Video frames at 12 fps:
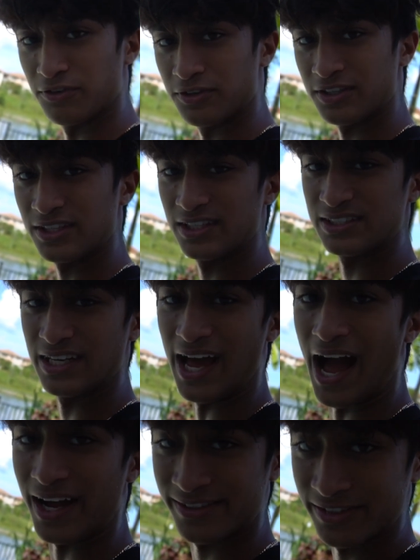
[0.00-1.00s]
Florida isn't
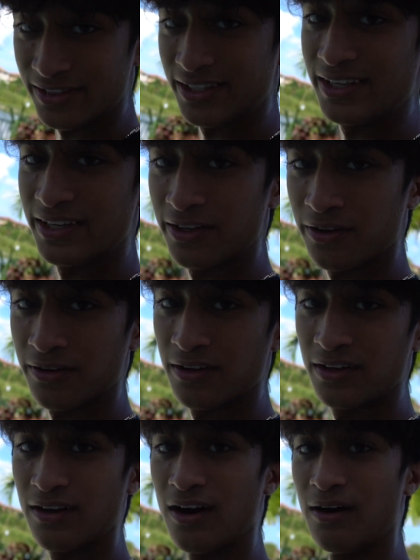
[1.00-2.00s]
actually here,
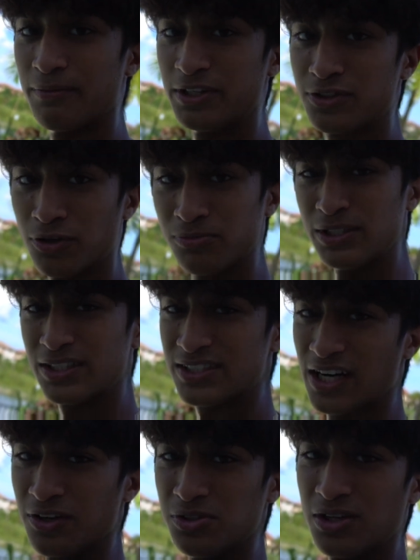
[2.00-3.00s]
um, he told me to
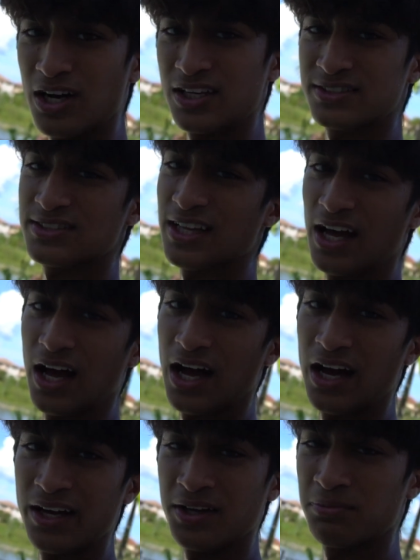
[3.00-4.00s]
tell you guys that
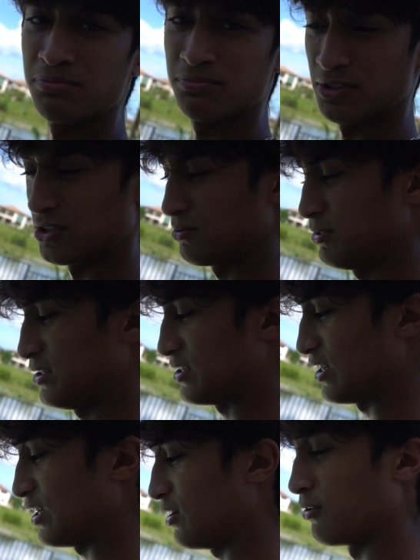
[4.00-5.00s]
I am going to be
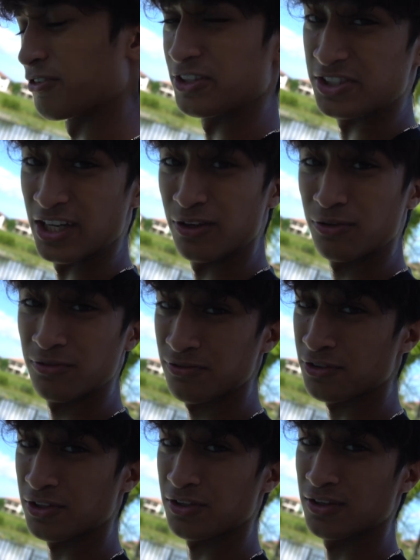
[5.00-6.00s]
taking over the channel
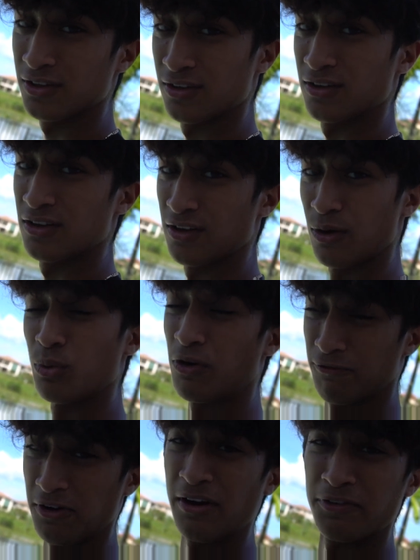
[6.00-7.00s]
for,
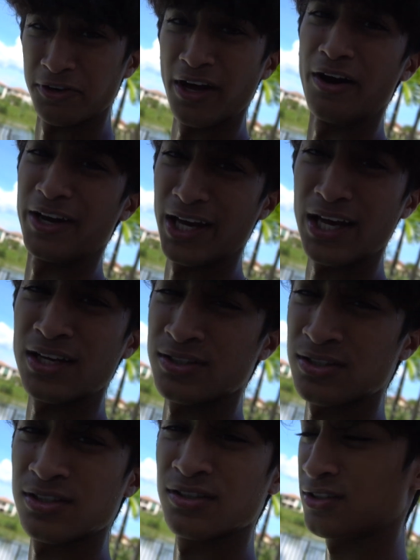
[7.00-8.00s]
well, forever now, I
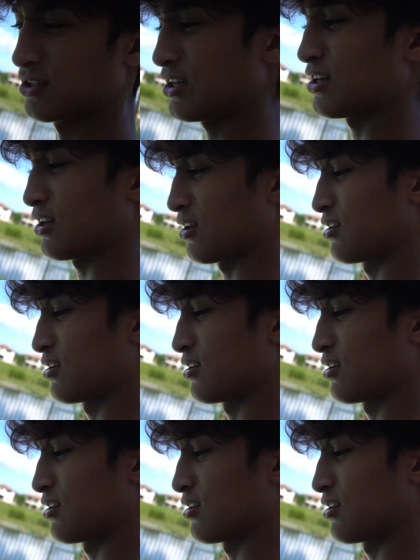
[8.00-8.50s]
guess. Yeah.